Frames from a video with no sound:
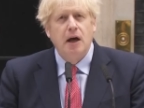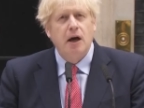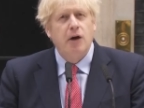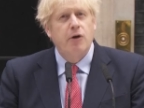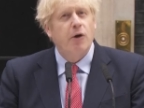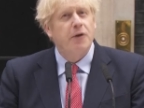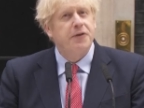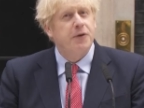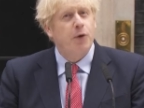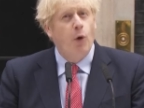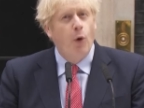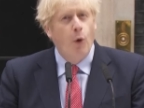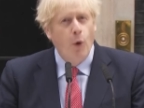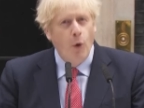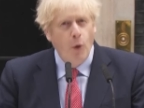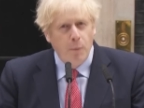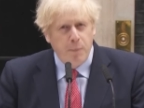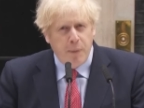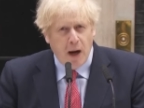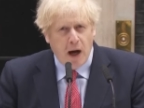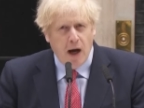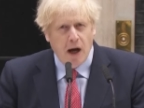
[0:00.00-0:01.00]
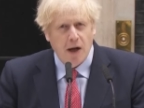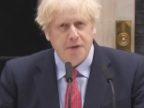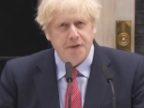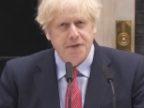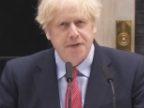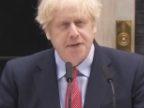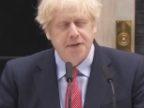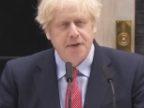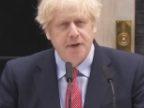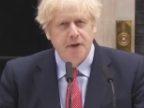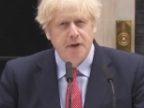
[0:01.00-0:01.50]
across all
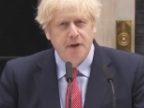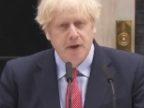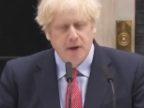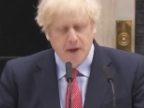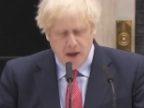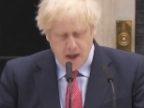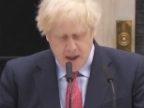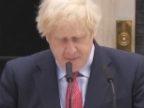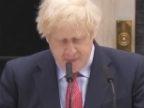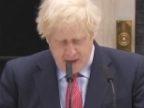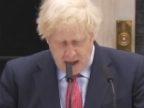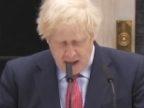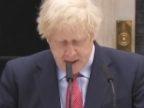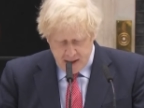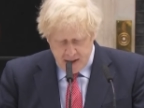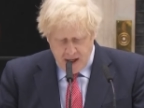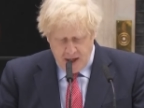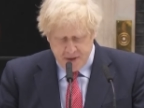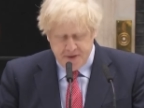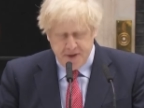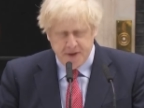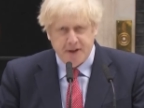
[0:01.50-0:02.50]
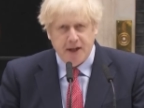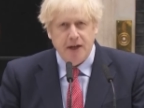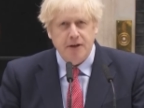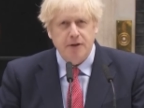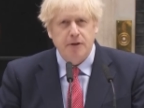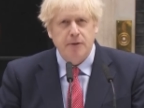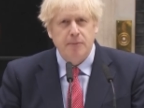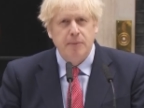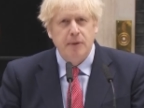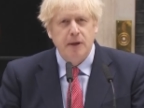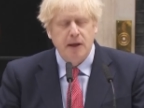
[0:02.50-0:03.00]
parts of our United
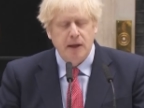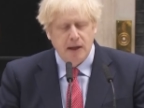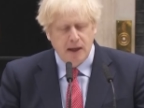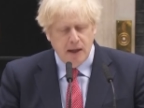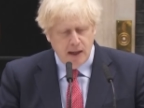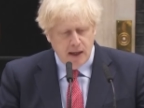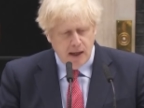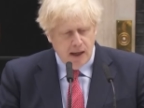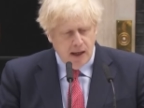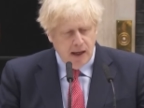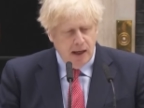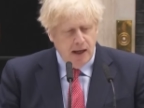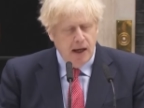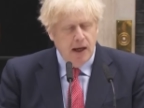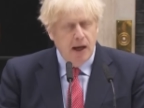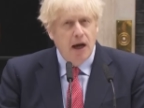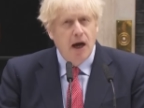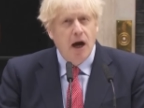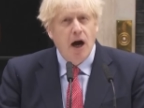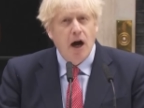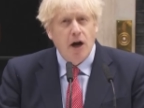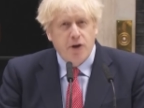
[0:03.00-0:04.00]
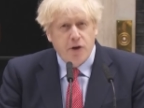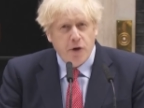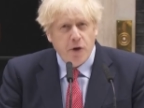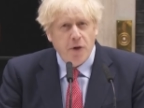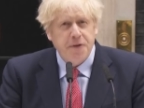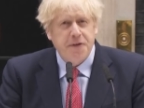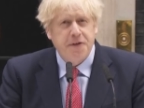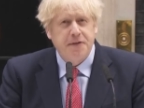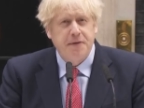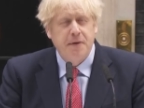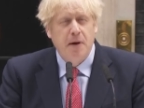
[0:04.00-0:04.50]
Kingdom,
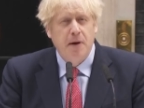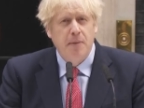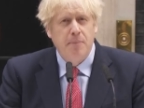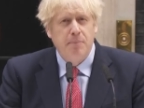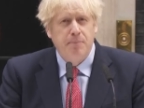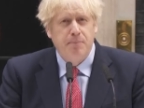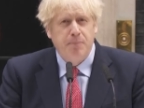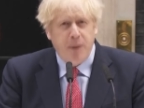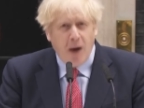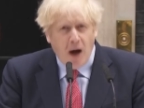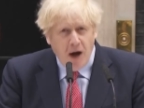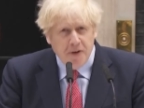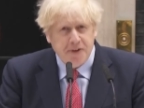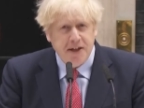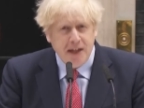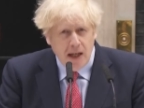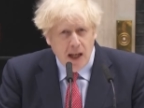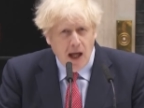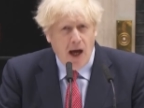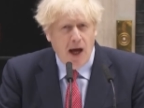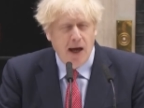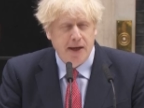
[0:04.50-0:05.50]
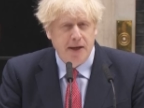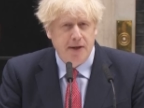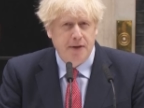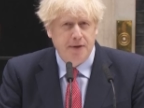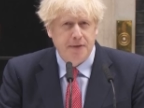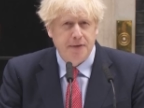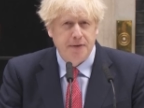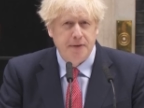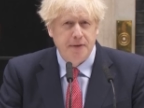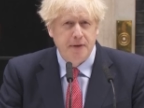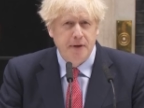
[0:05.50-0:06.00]
across party
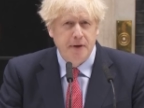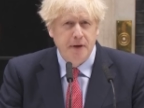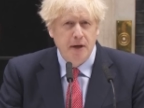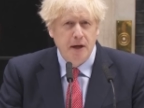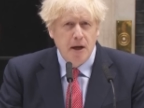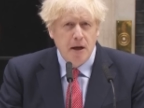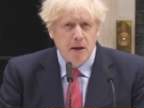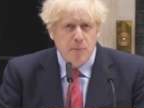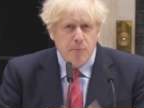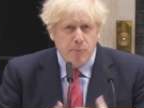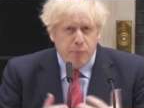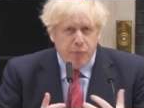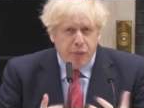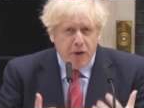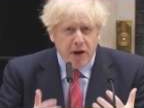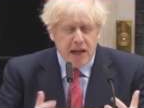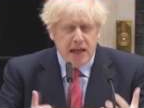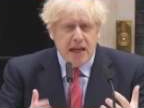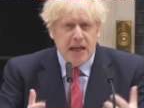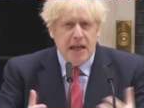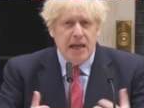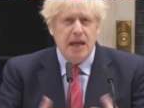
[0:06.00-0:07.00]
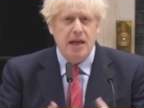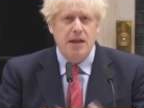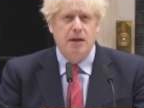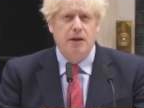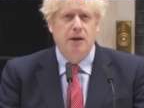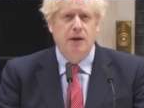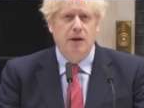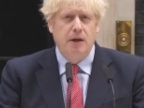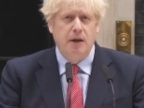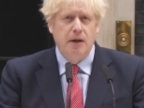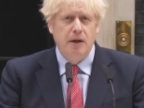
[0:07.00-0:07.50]
lines, bringing
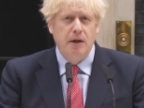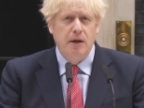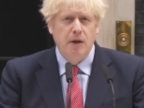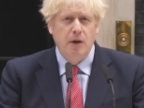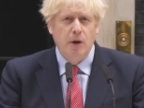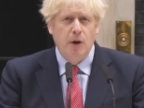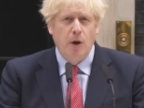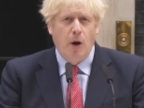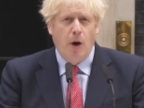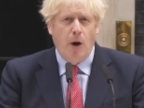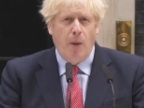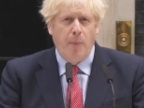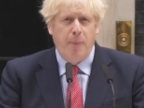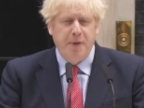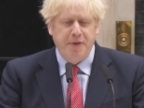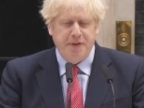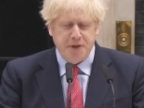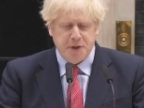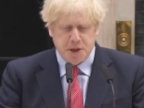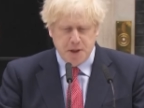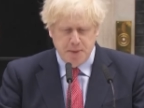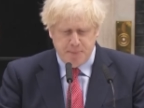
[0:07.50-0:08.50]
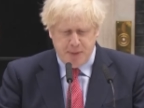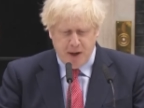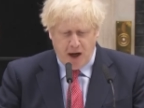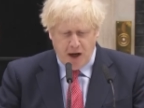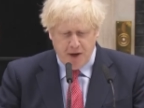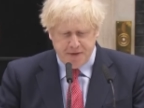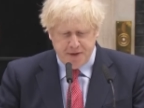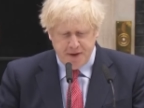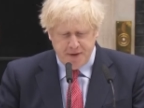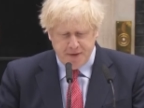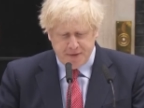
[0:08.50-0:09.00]
in opposition
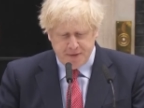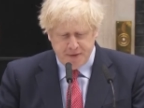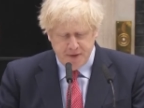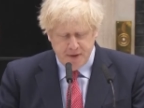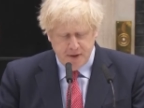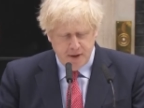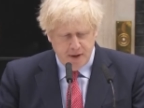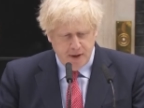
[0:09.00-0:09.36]
parties